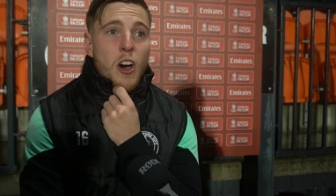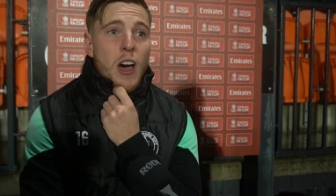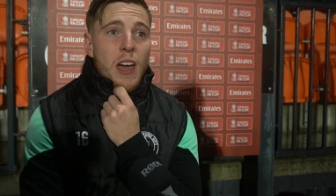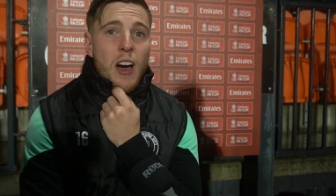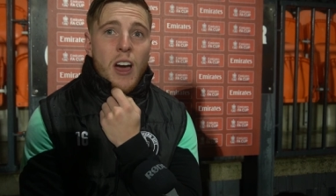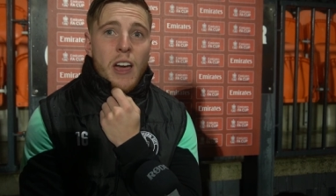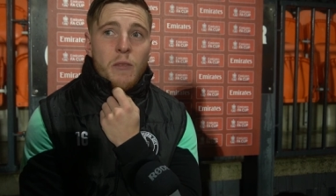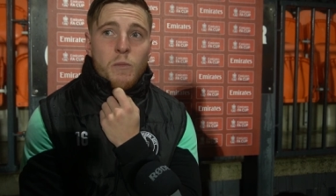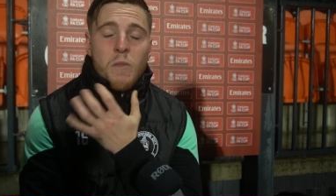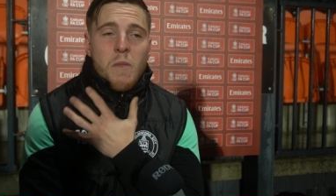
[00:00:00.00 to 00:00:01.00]
I,
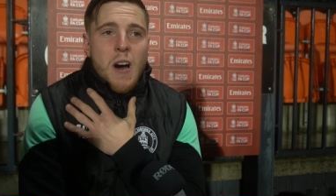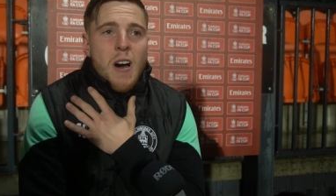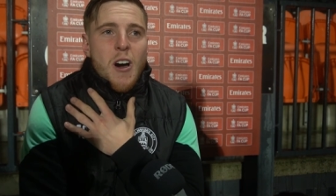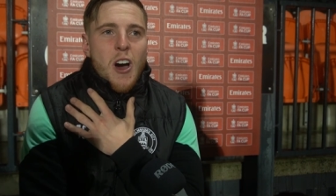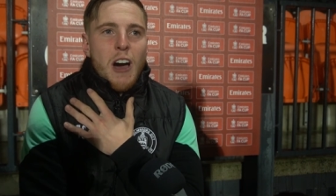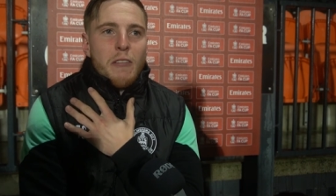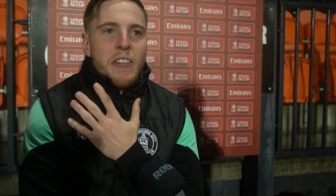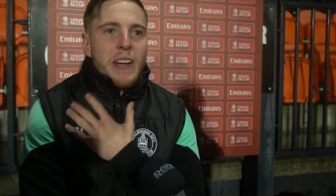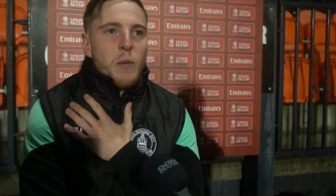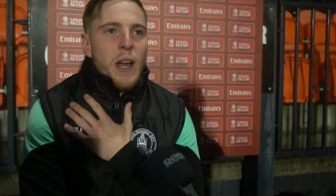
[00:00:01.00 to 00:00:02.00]
I I
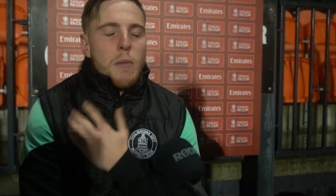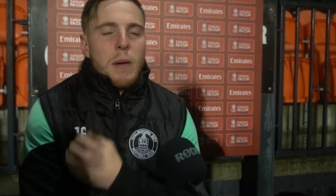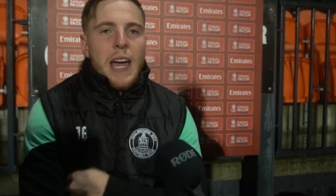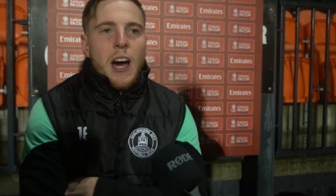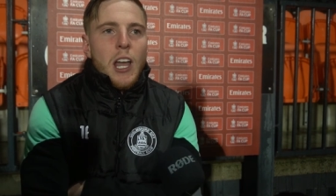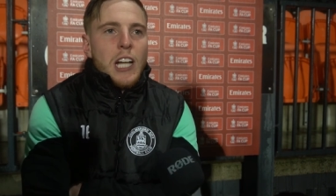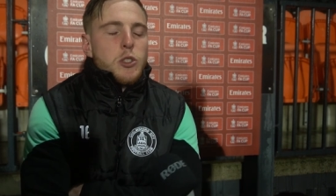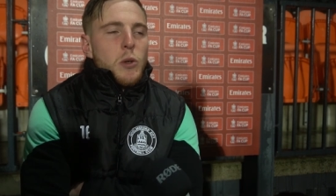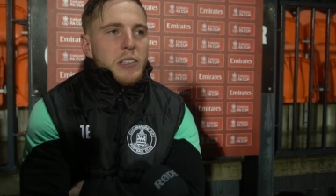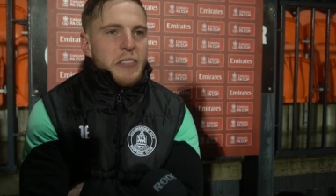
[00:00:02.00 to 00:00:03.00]
think when I play, I like
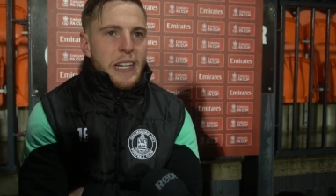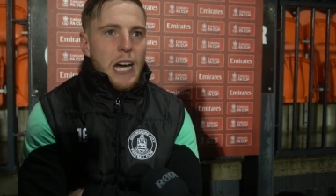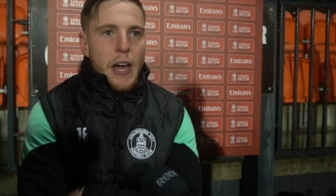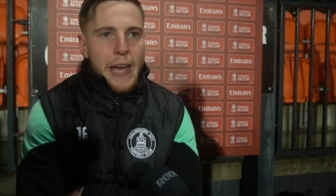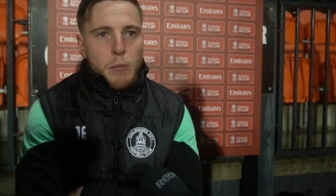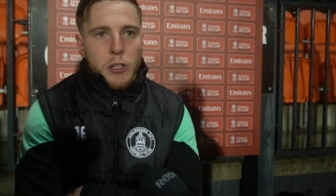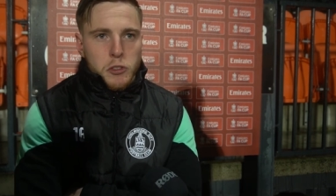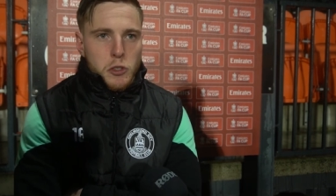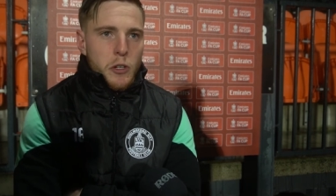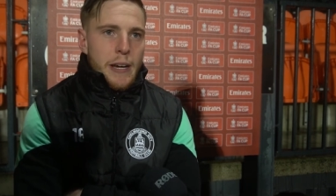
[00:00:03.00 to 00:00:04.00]
to always think that I am going
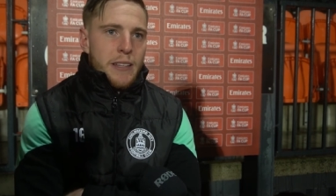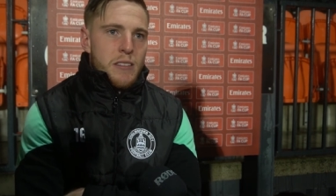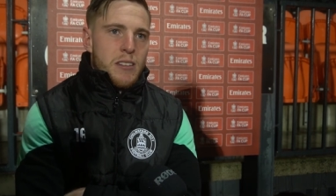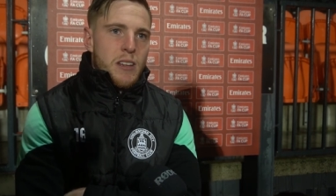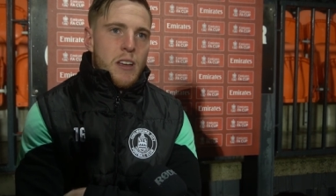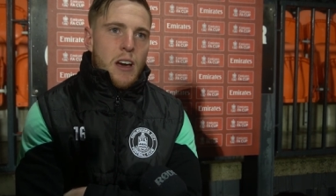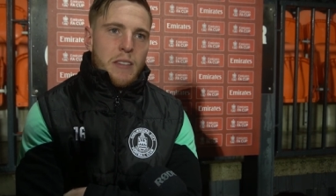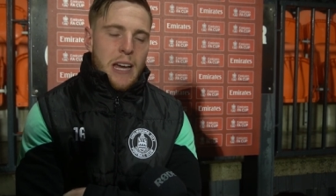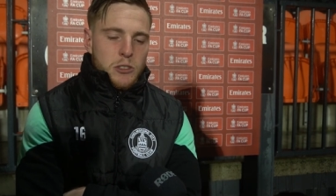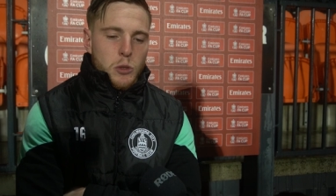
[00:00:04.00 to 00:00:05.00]
to score and
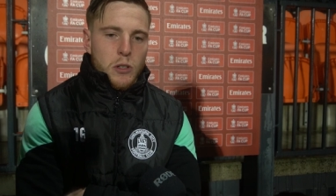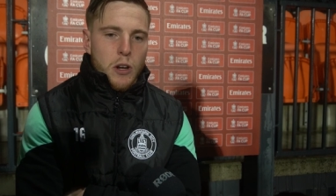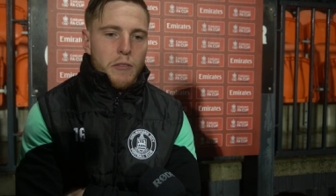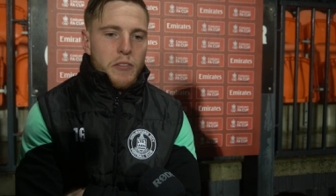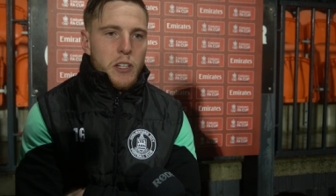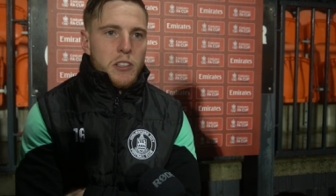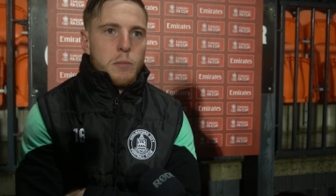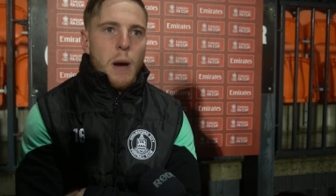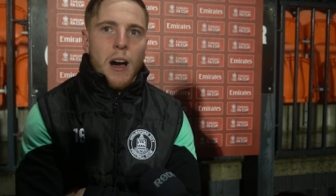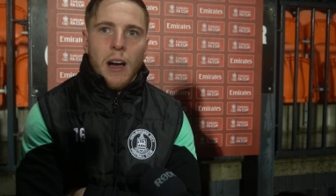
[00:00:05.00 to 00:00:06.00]
that sort of
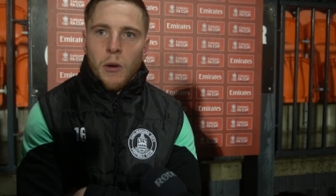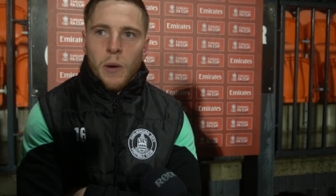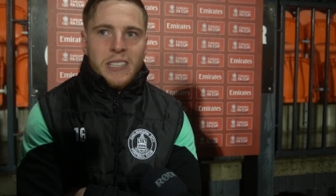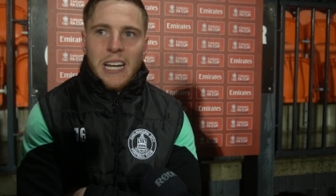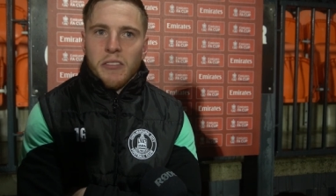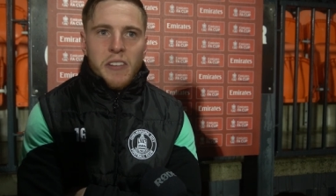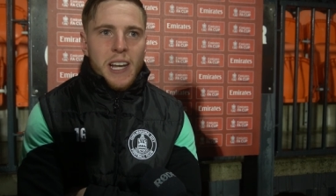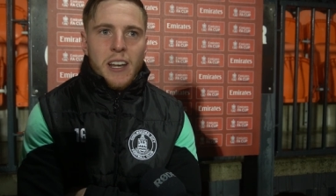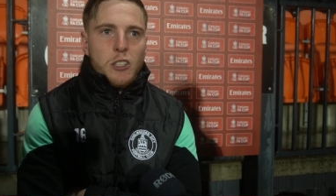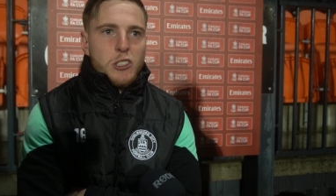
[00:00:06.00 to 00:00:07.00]
confidence. But I always had a
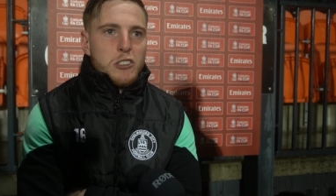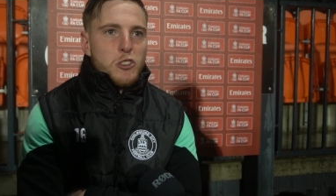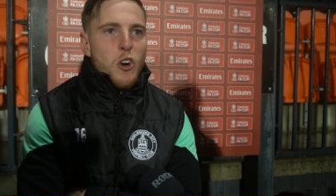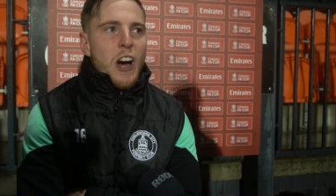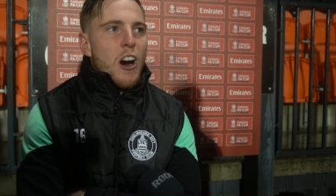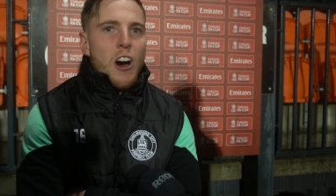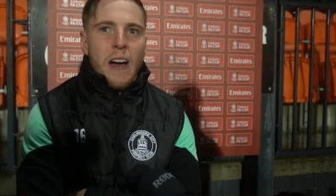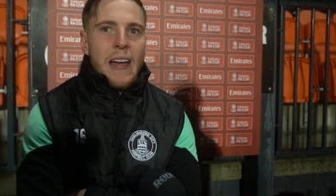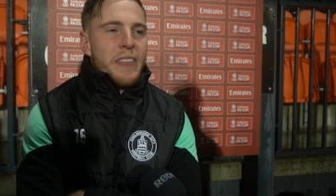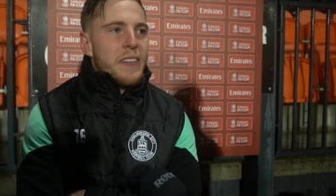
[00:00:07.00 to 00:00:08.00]
feeling I was going to score at
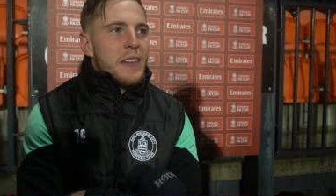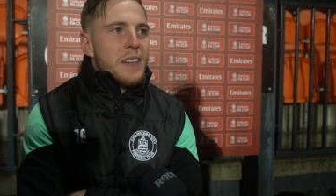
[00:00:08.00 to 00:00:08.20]
our end.